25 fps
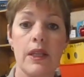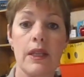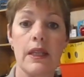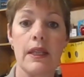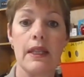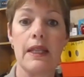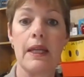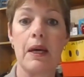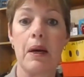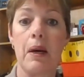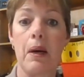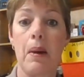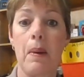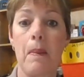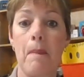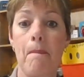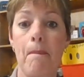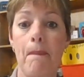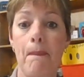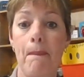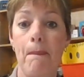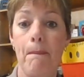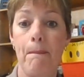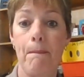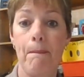the
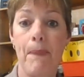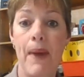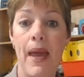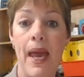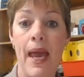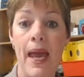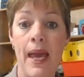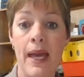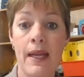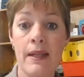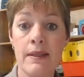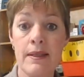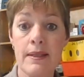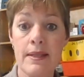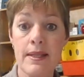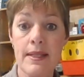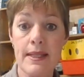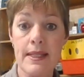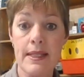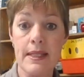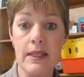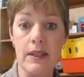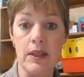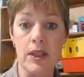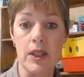
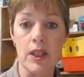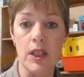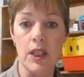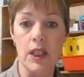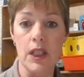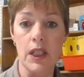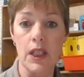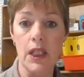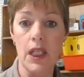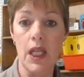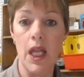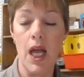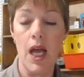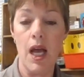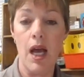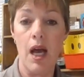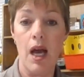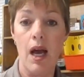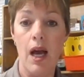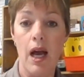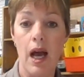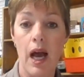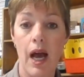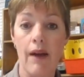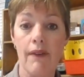pencil
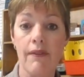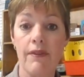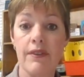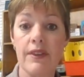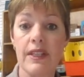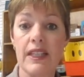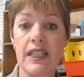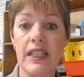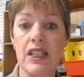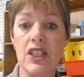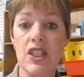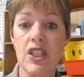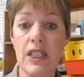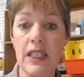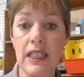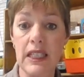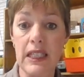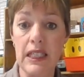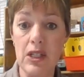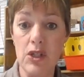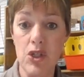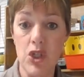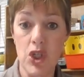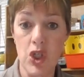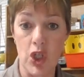of the
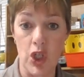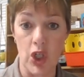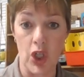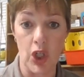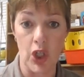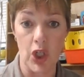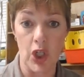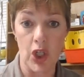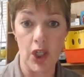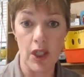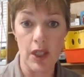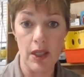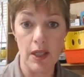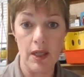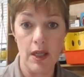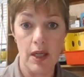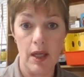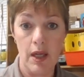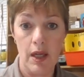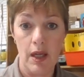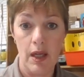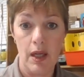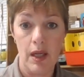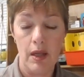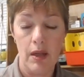teacher
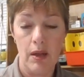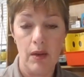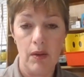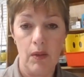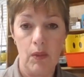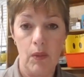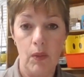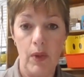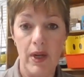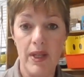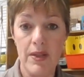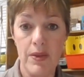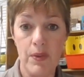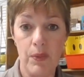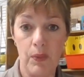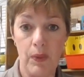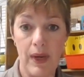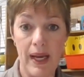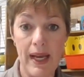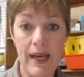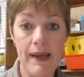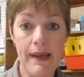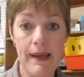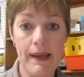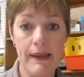was
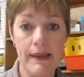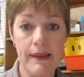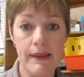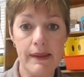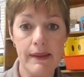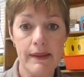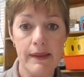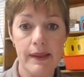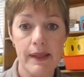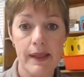red,